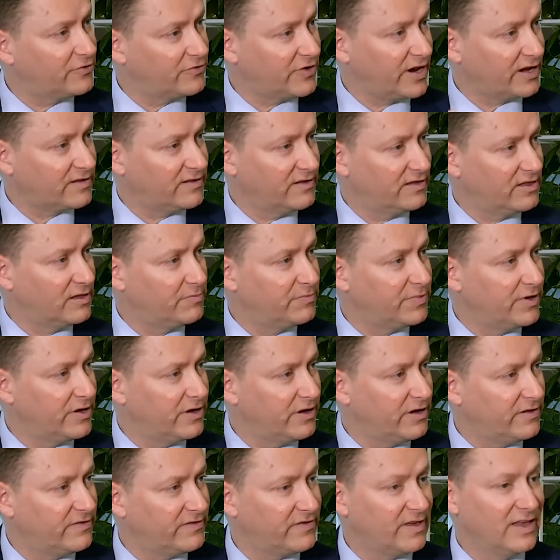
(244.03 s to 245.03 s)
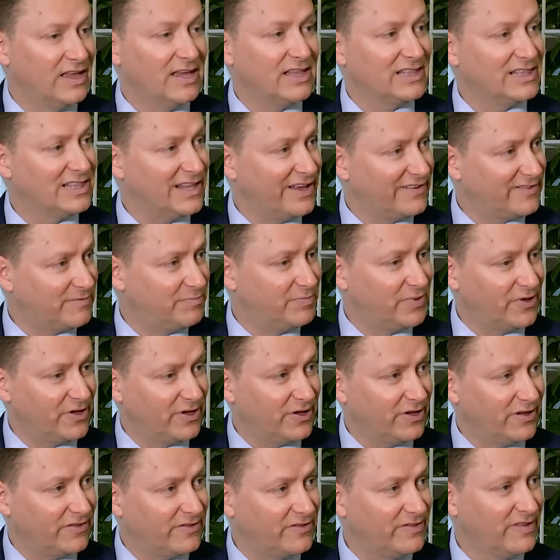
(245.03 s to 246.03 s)
attracting the birds, less
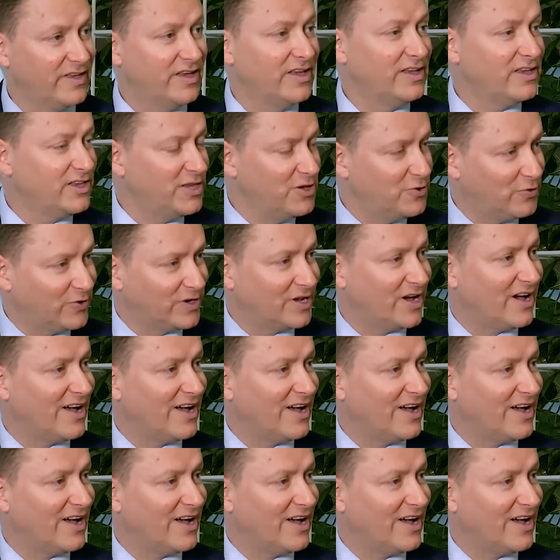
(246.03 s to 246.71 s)
birds. You and